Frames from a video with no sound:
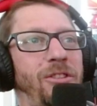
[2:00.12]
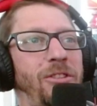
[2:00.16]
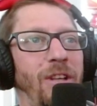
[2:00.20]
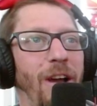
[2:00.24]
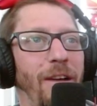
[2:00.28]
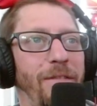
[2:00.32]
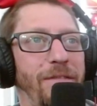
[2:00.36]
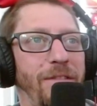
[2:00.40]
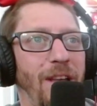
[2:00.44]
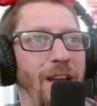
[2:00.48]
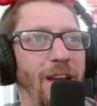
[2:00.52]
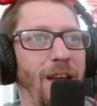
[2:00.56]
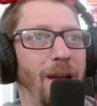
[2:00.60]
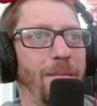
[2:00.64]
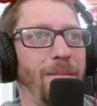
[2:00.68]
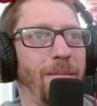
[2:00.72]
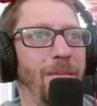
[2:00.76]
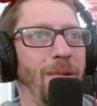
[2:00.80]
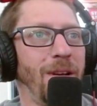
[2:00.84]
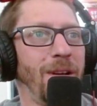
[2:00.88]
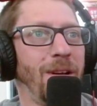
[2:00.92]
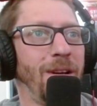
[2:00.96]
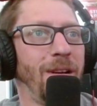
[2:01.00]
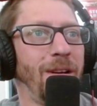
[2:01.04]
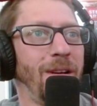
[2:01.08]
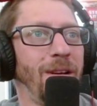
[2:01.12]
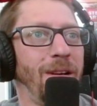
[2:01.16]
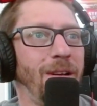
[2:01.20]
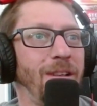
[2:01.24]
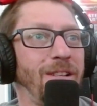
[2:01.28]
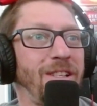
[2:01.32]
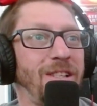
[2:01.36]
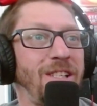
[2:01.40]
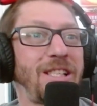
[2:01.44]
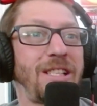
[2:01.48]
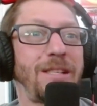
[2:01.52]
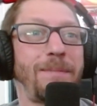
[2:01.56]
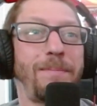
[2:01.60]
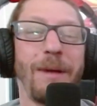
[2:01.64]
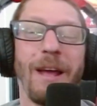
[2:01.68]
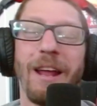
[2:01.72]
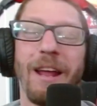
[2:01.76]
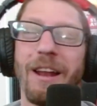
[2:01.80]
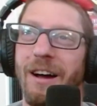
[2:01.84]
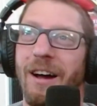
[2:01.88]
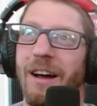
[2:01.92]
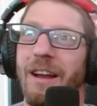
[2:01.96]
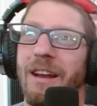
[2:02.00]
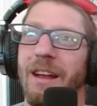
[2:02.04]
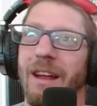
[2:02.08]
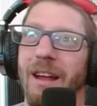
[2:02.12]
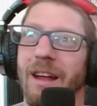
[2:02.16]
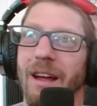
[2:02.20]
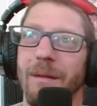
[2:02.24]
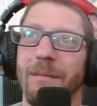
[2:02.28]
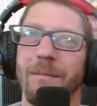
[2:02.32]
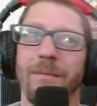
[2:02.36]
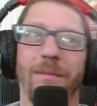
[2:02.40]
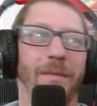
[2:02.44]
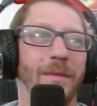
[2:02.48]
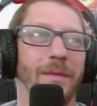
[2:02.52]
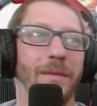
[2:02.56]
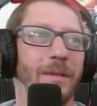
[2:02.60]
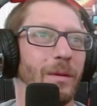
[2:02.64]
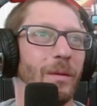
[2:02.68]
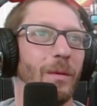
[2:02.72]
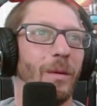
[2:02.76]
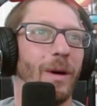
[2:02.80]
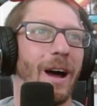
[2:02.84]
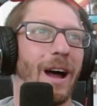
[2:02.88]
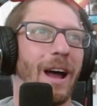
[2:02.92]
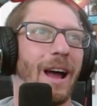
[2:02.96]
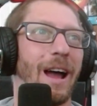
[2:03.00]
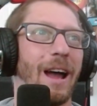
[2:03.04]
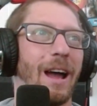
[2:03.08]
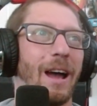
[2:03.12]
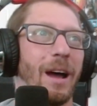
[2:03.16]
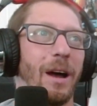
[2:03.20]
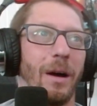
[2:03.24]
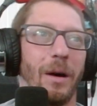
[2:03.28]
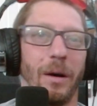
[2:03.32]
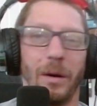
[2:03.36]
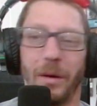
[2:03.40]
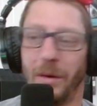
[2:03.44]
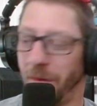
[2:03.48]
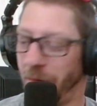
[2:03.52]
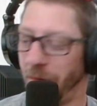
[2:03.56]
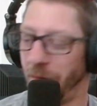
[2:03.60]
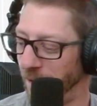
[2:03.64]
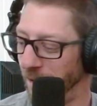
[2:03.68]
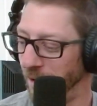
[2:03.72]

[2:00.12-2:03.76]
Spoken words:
Shut them. Spin on him. Wow.